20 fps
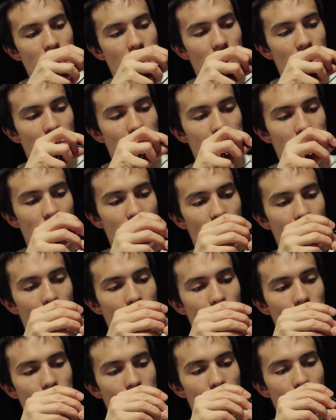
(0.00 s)
as I
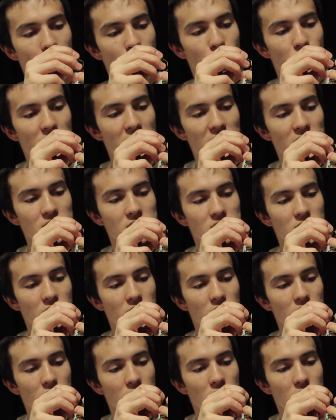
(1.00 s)
go through the back
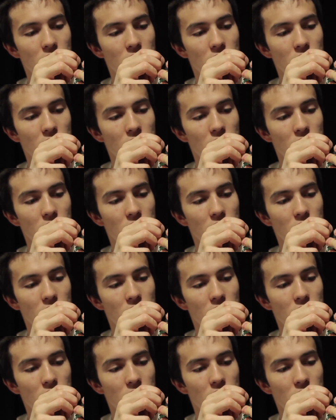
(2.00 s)
side.